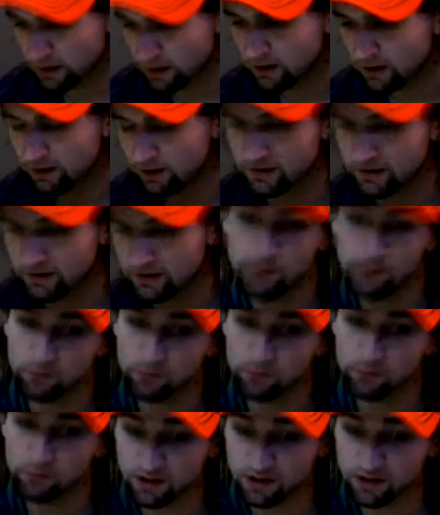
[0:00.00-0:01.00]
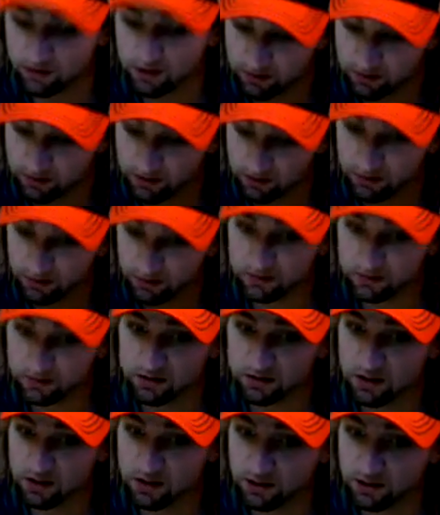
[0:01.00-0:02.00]
example 6, letter
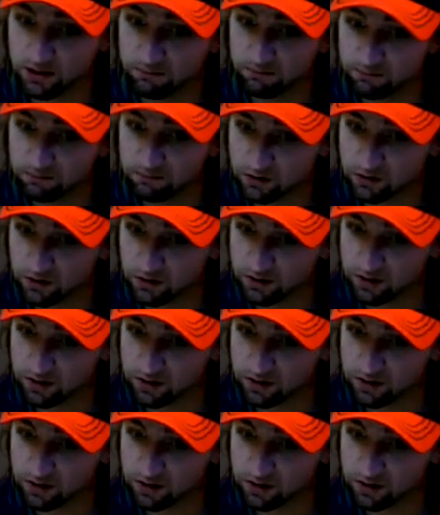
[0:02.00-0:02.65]
C. So the